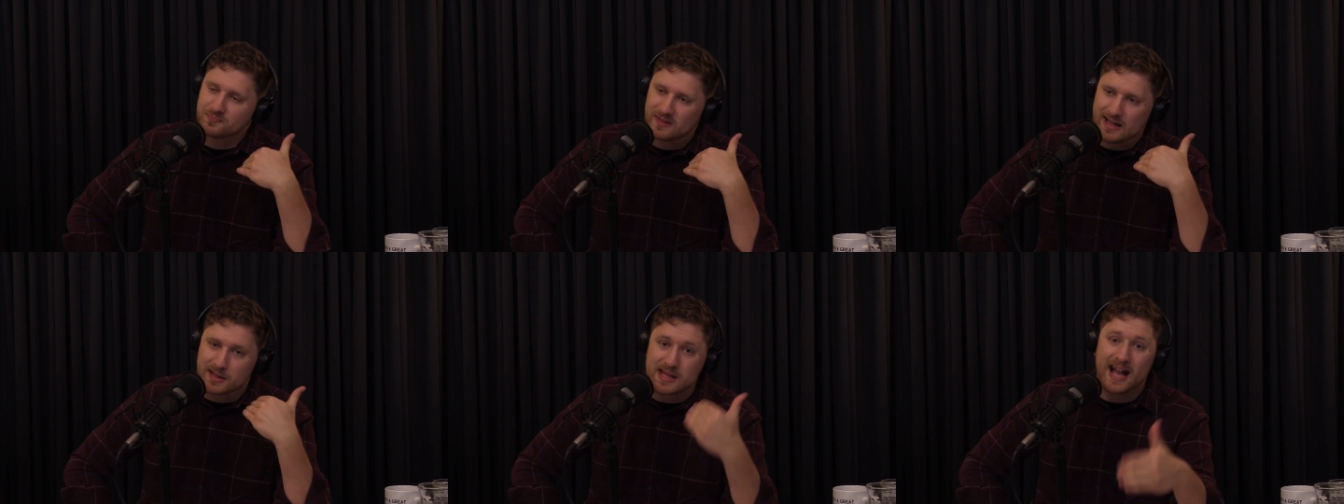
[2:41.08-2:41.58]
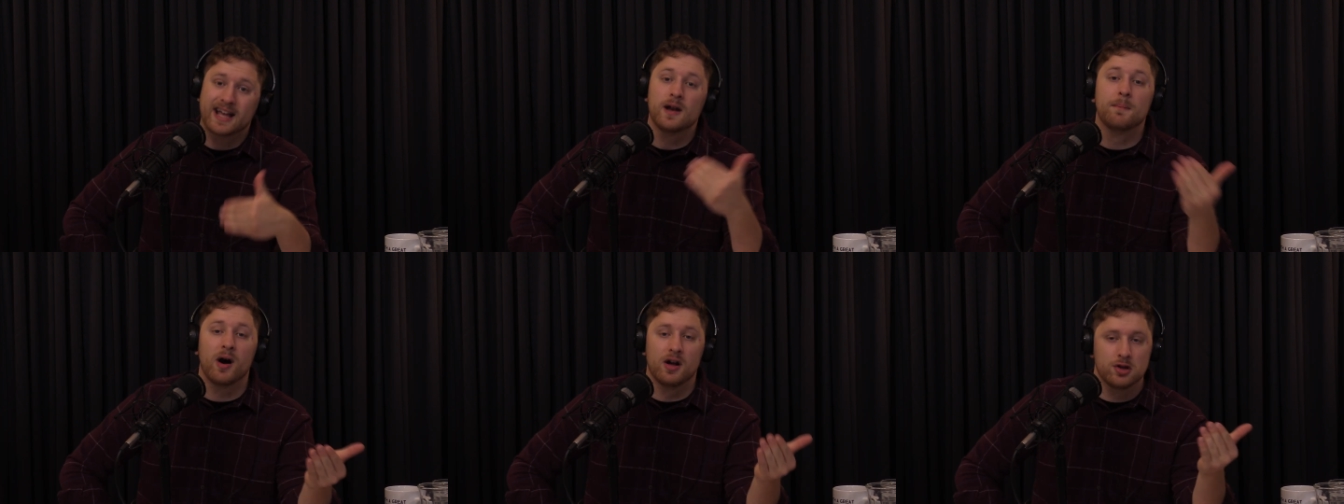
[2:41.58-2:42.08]
it's not going to
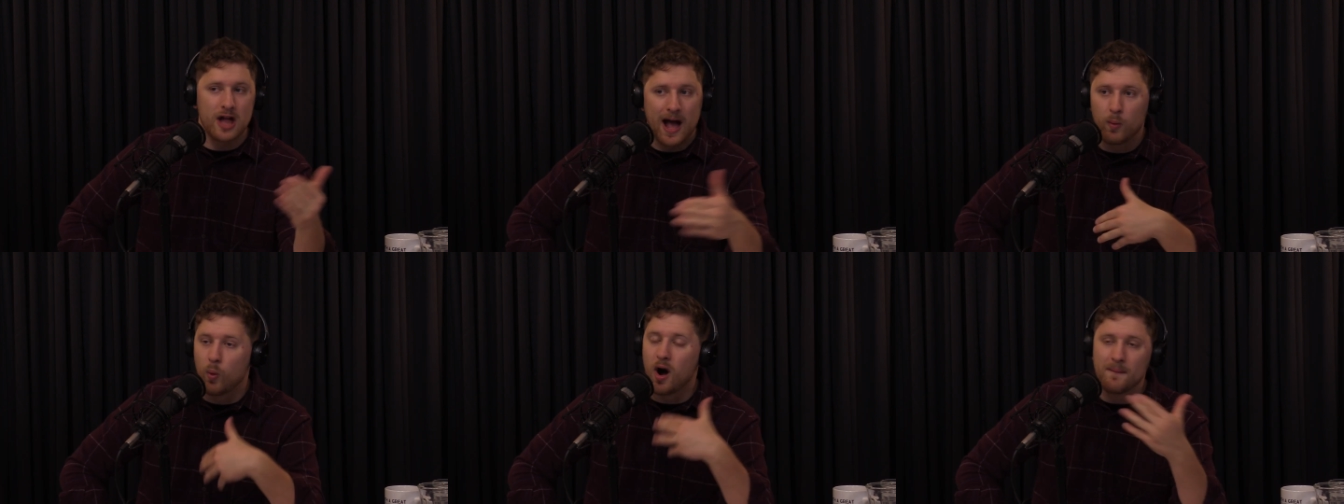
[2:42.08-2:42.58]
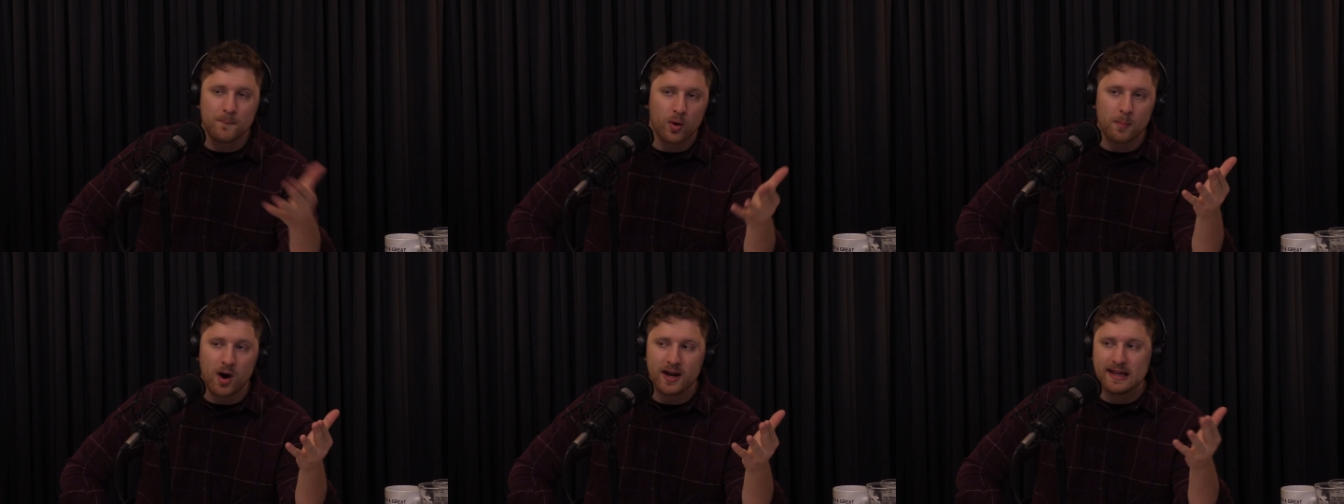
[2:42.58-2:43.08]
budge. I want more
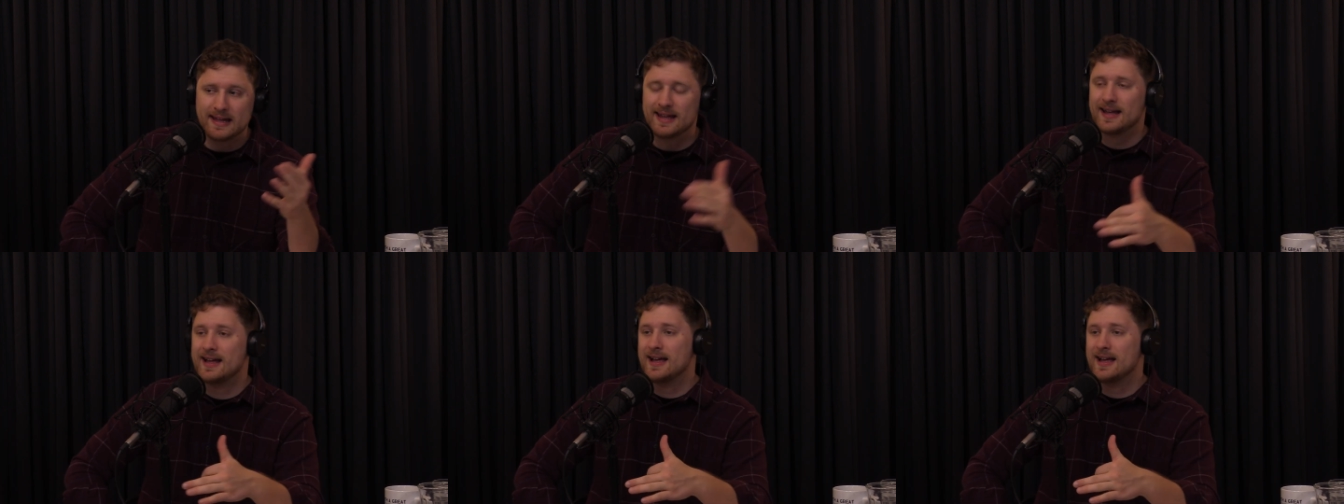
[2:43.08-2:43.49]
money.